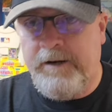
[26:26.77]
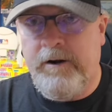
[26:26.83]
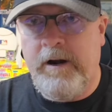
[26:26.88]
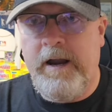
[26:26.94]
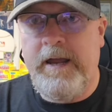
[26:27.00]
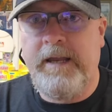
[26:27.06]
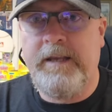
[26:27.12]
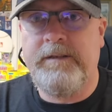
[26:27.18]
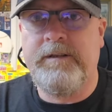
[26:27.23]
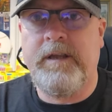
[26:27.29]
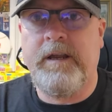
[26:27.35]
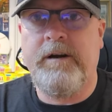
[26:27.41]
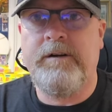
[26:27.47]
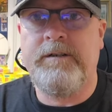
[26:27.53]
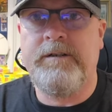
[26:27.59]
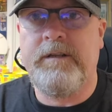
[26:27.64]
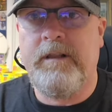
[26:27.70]
grades,
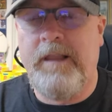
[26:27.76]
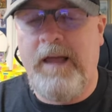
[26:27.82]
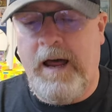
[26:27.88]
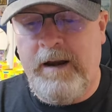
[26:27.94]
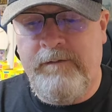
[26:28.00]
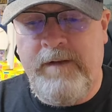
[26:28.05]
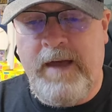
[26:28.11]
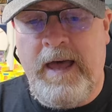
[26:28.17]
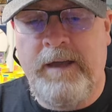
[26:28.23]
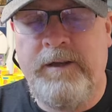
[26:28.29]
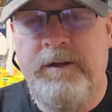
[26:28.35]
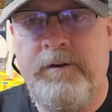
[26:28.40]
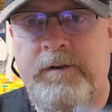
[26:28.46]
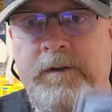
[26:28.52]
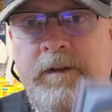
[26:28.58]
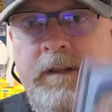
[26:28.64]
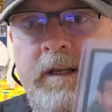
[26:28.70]
there's a lot of
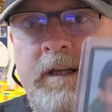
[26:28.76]
value to